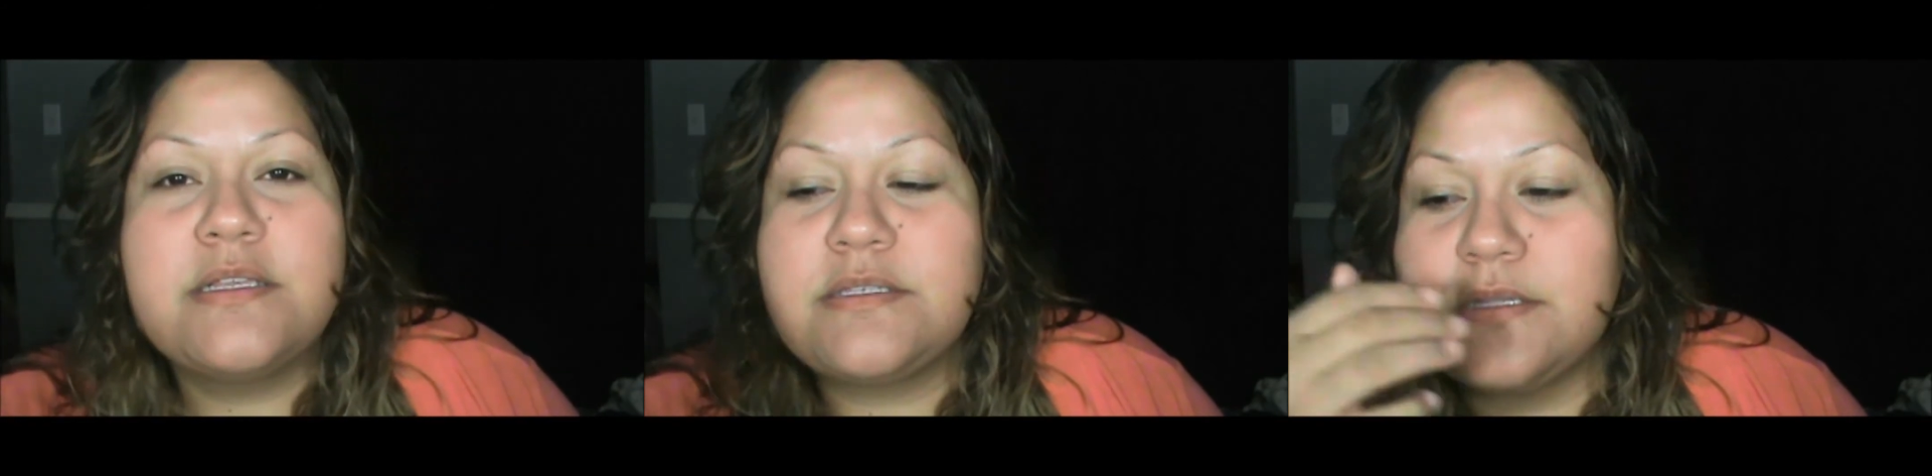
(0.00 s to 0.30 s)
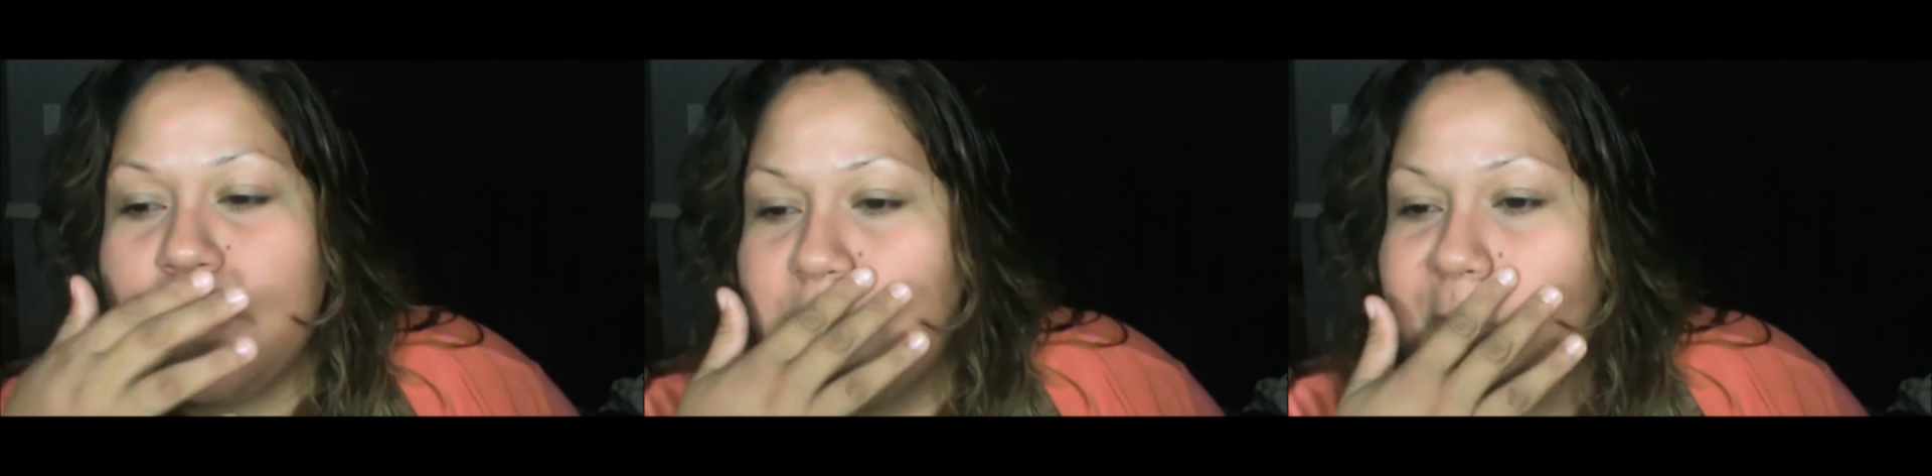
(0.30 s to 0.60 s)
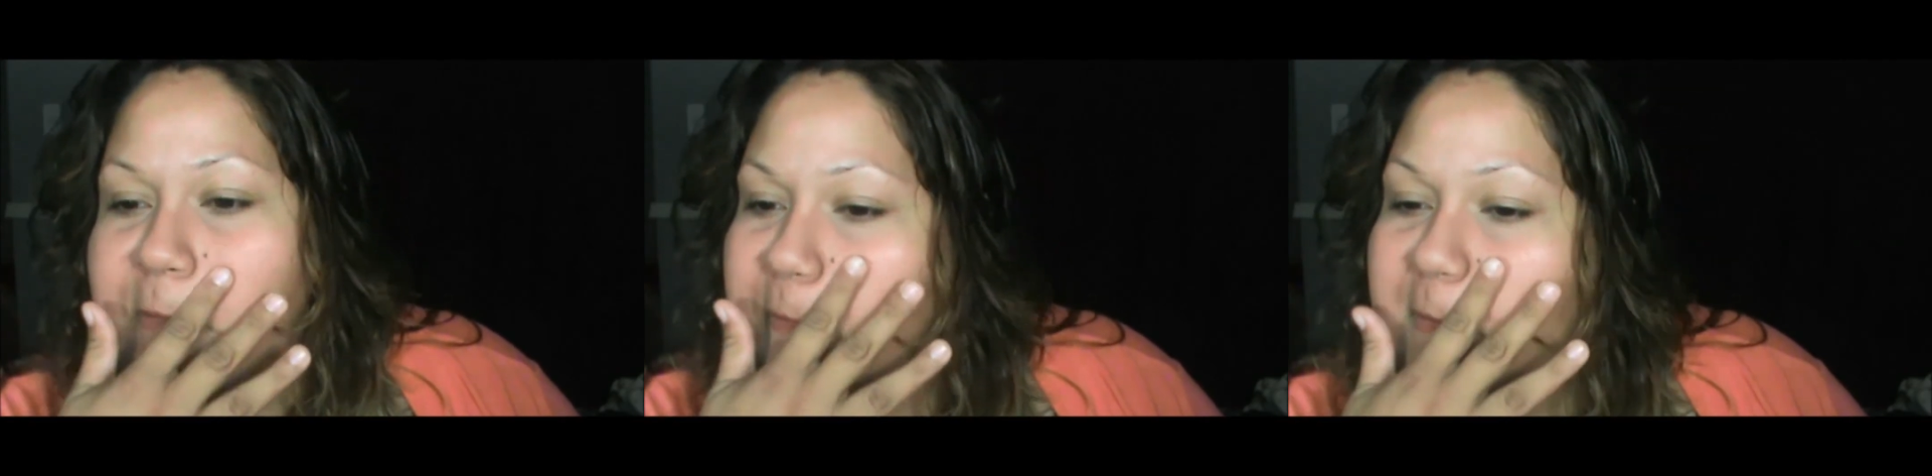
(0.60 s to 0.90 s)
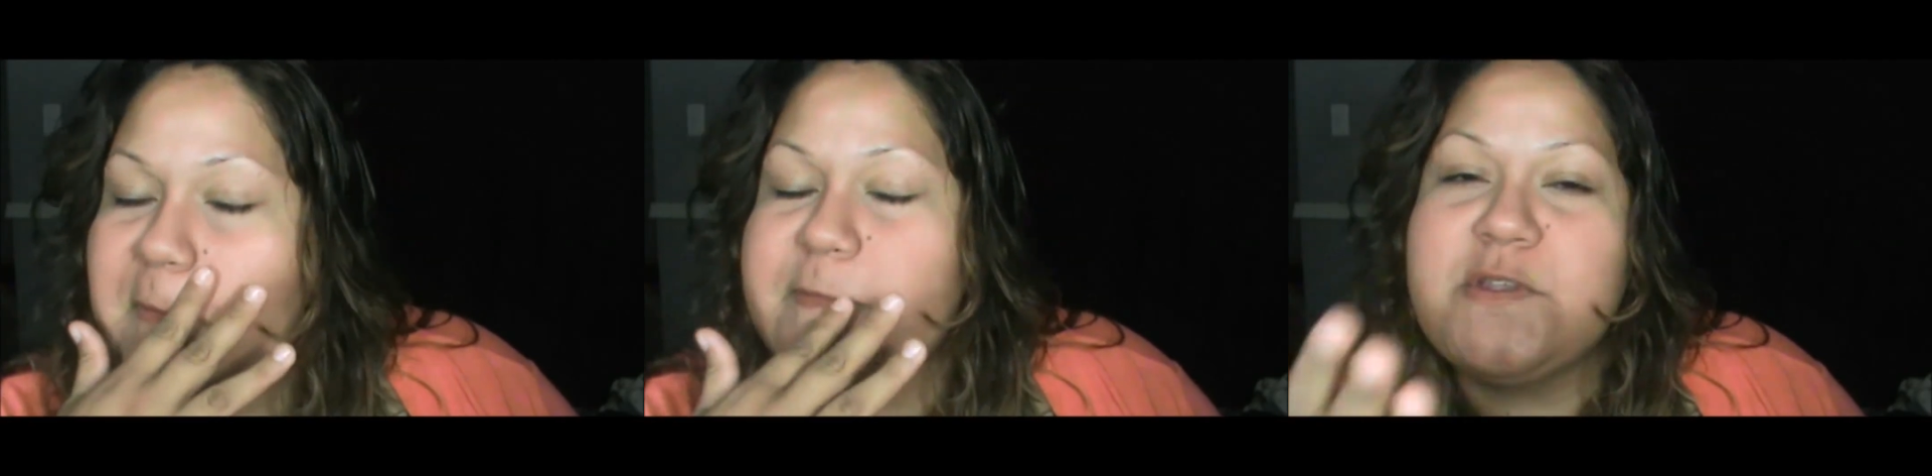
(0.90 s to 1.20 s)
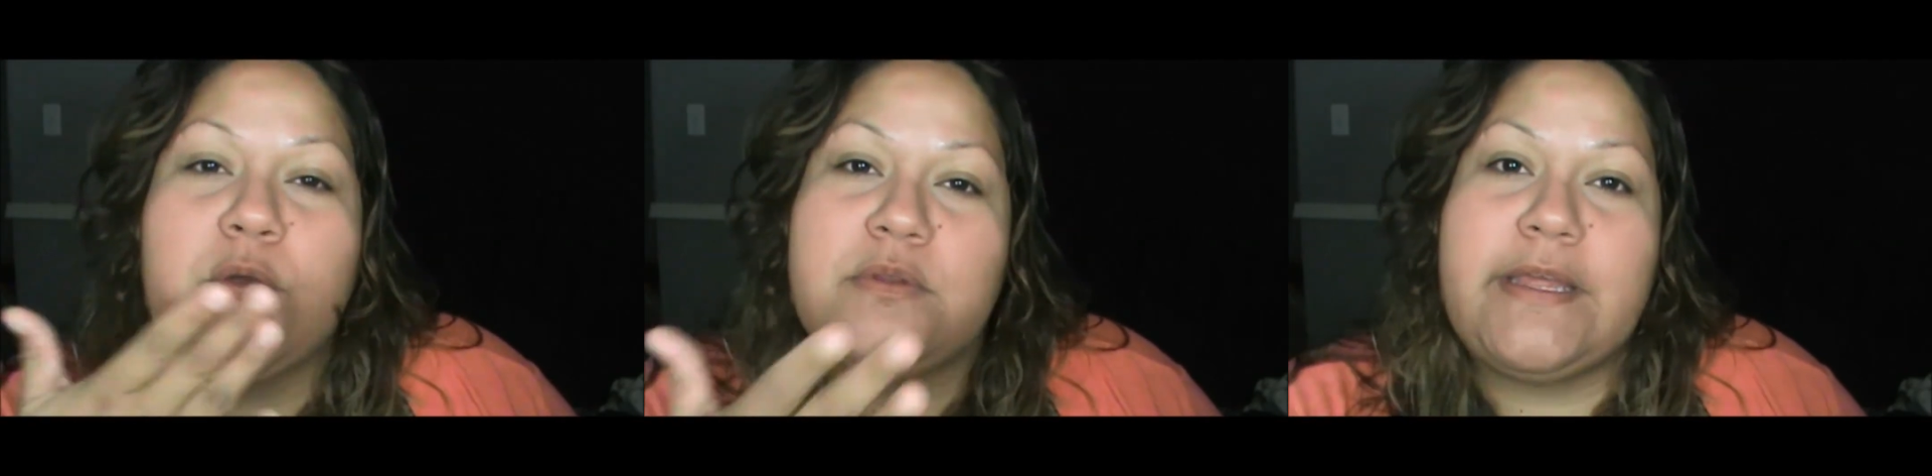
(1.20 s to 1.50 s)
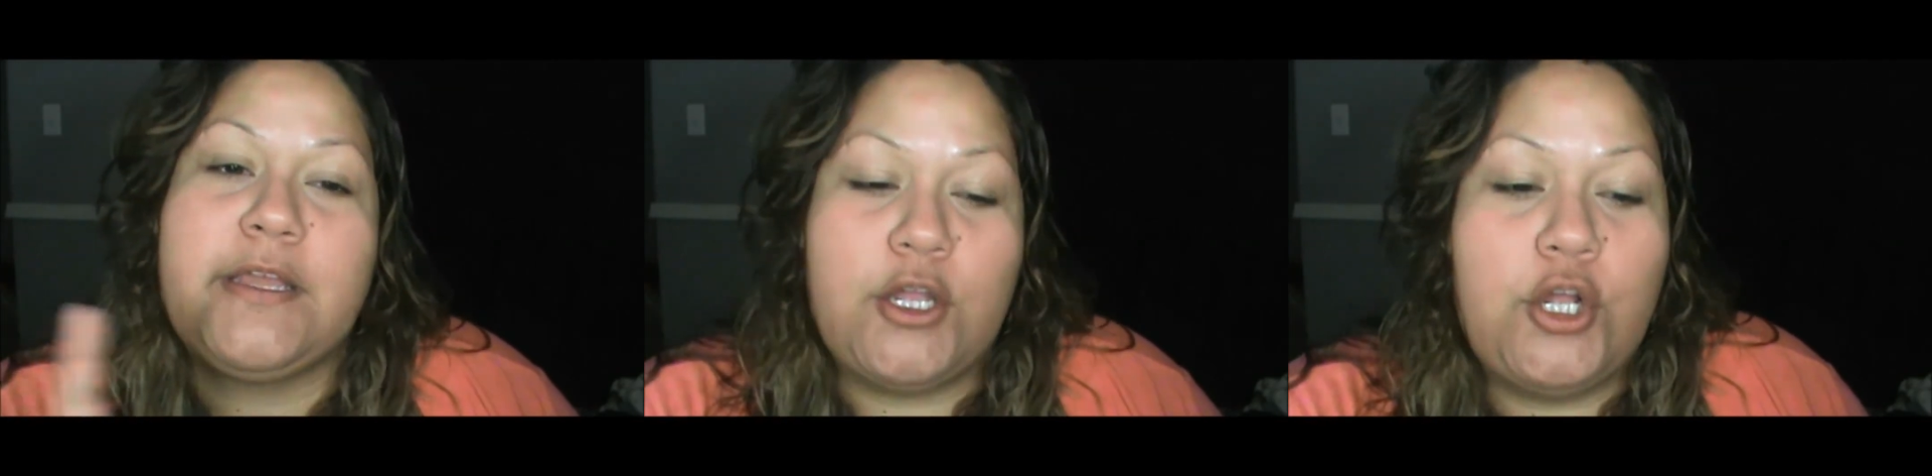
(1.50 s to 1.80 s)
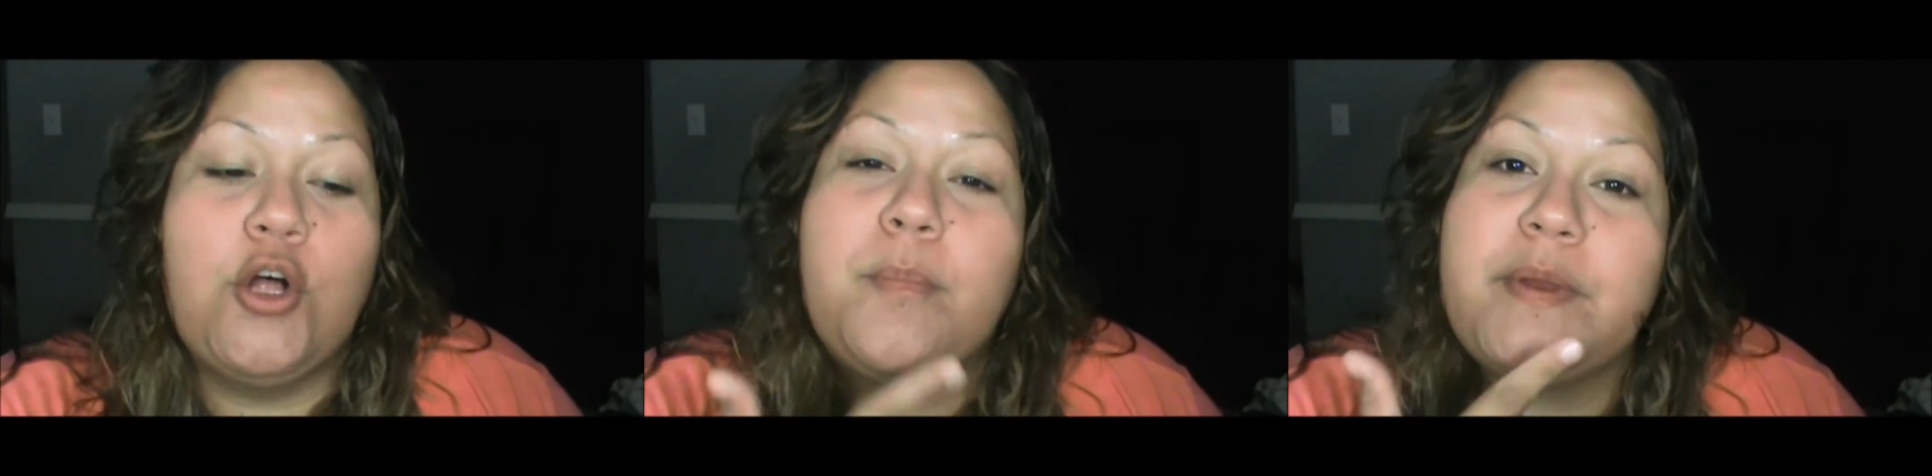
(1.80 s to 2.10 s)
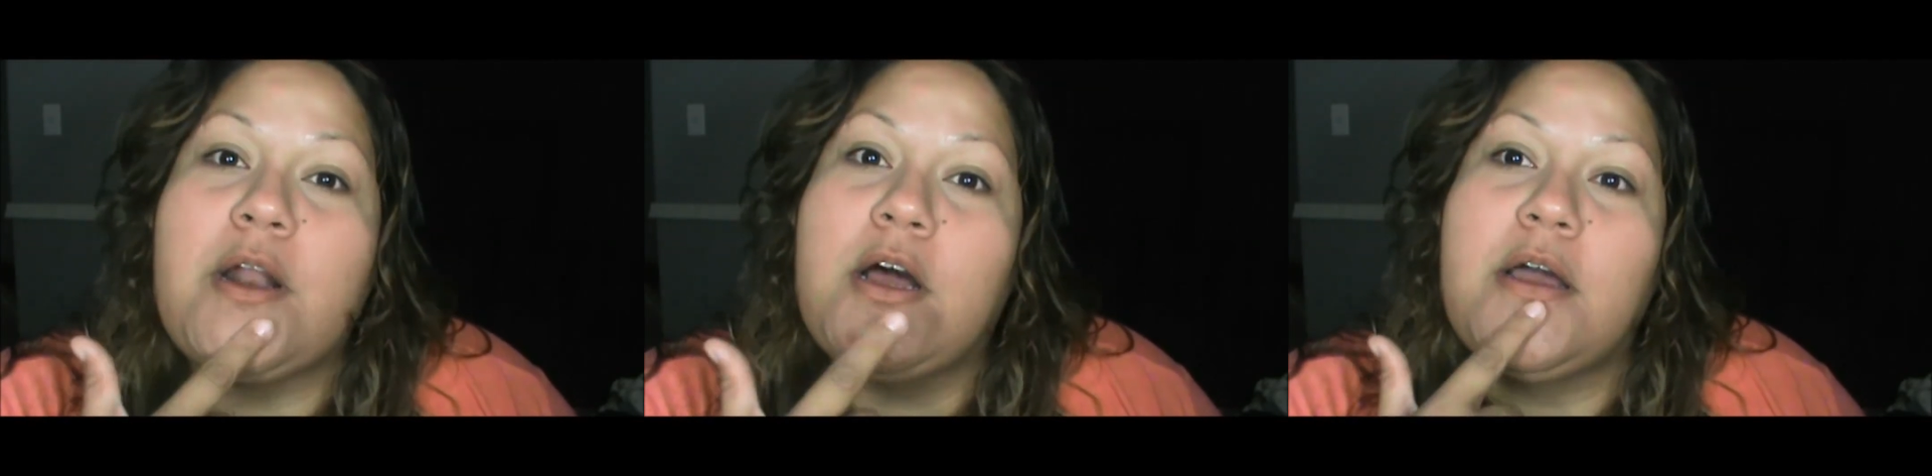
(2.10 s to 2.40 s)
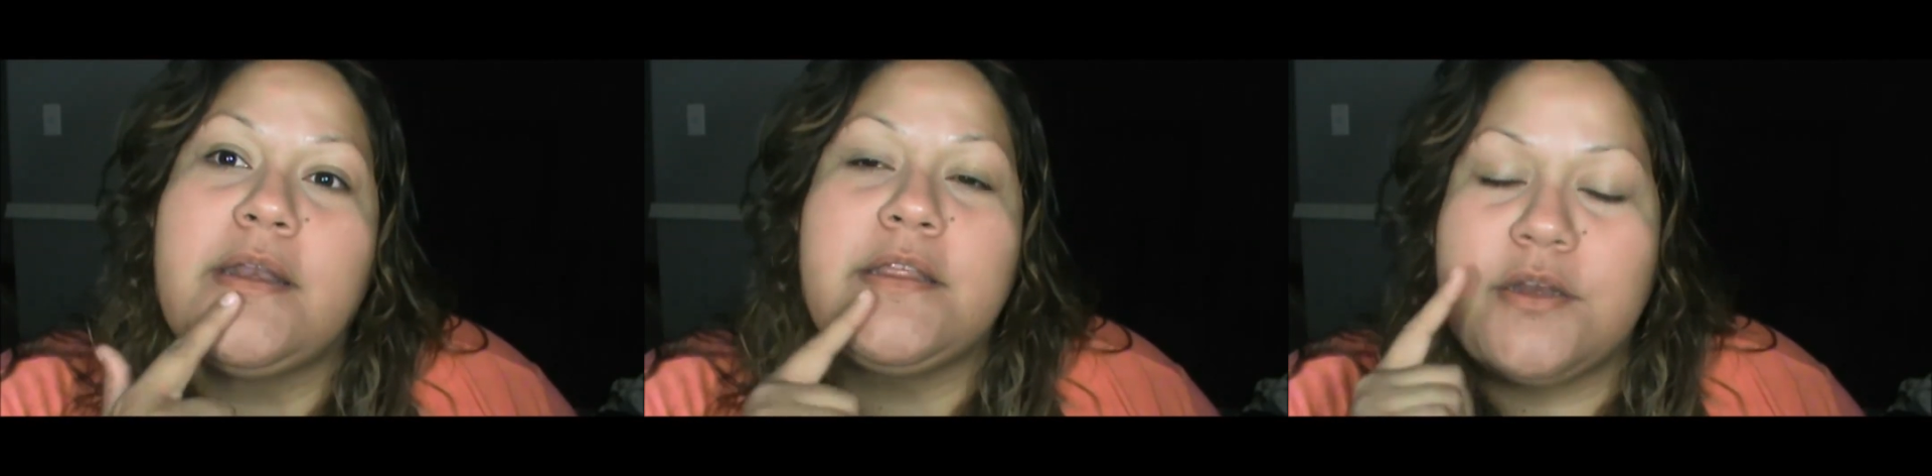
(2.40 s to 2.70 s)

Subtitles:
so, you know, don't like gulp it on,